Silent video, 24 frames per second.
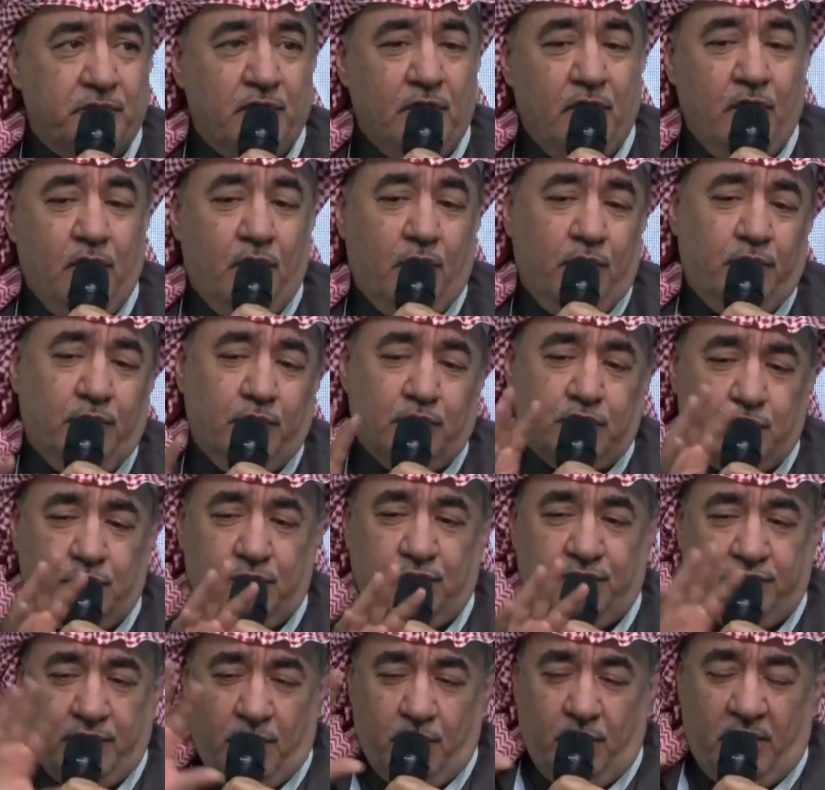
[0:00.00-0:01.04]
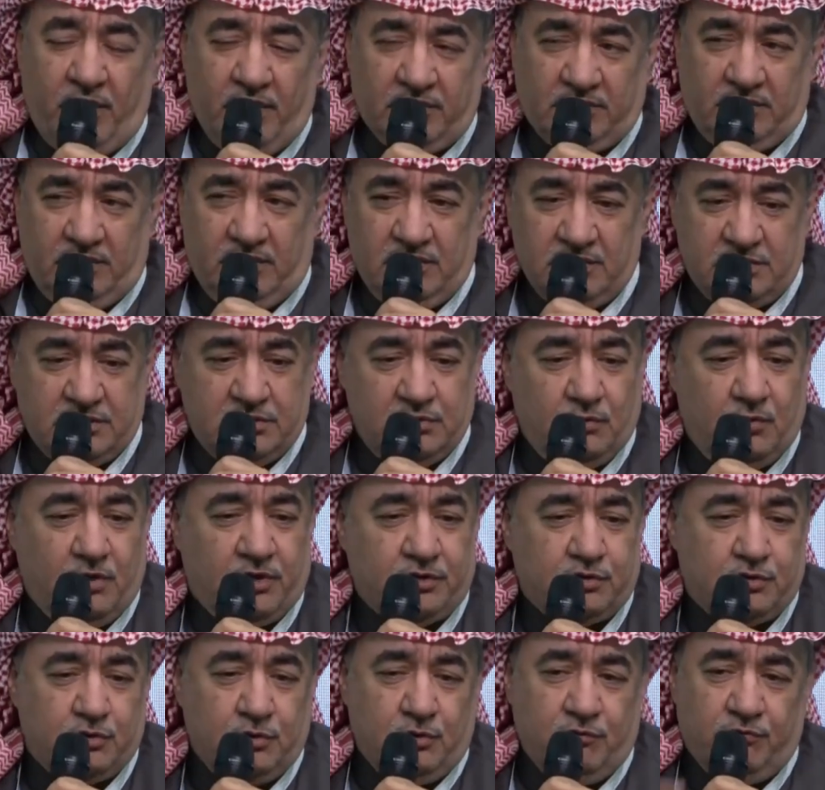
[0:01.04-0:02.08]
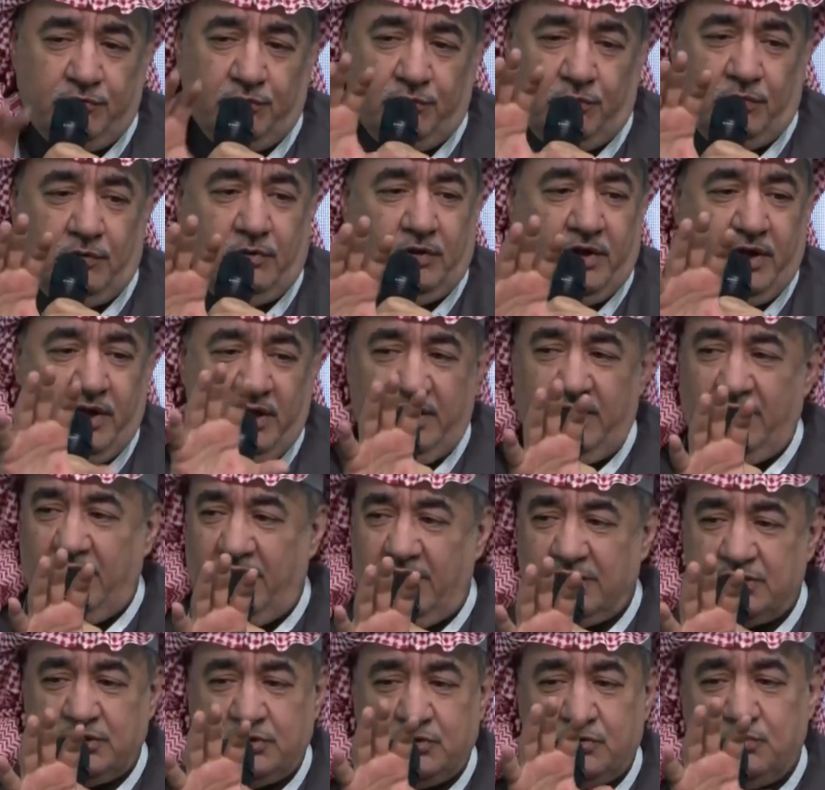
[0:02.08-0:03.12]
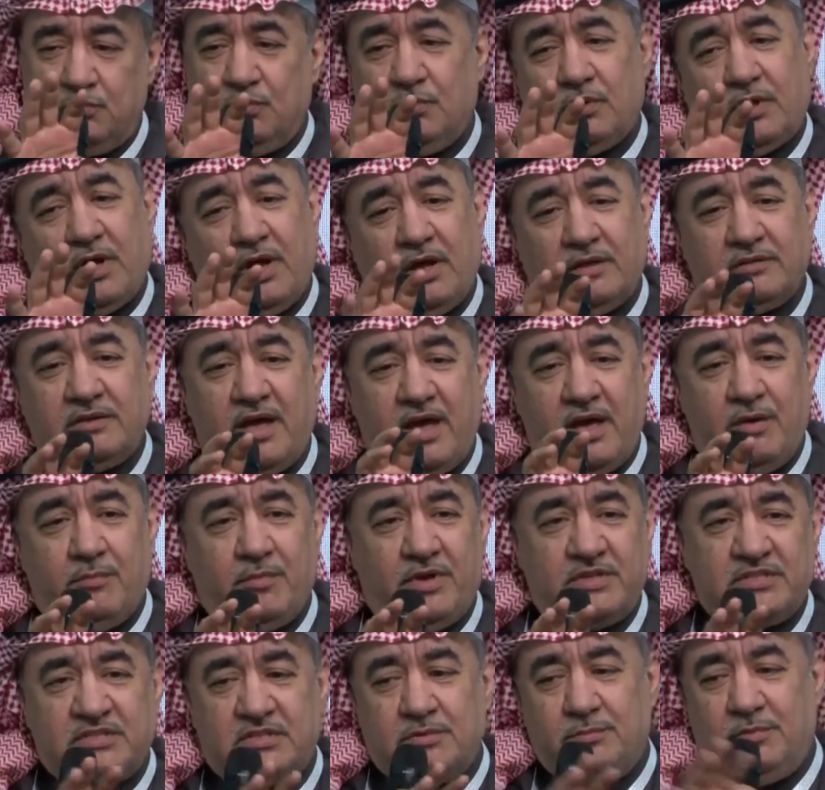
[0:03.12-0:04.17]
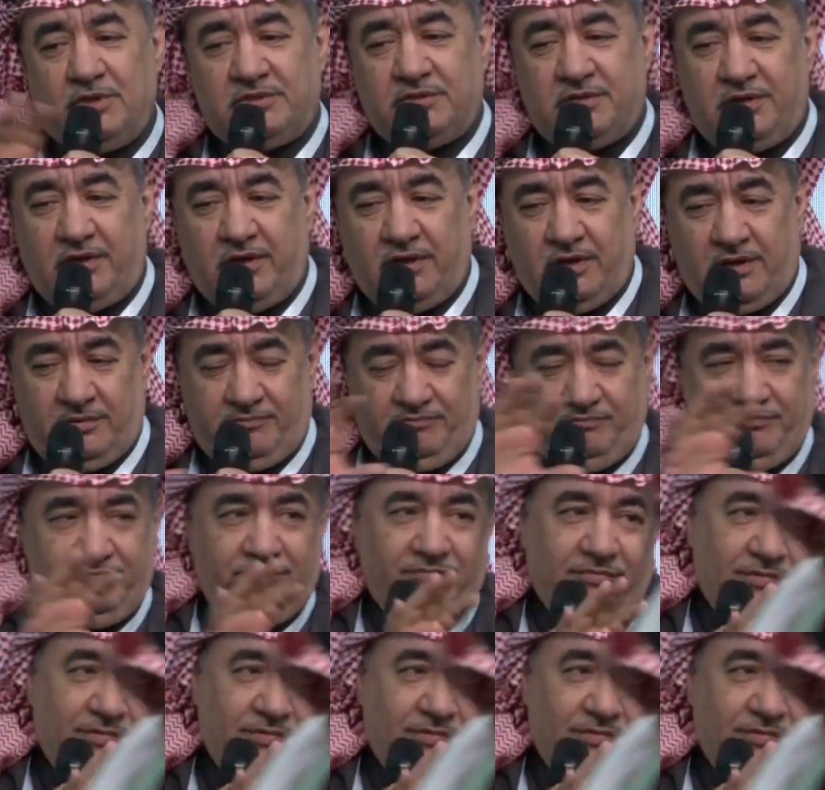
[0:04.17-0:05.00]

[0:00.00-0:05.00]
4 or 5 companies, and you see here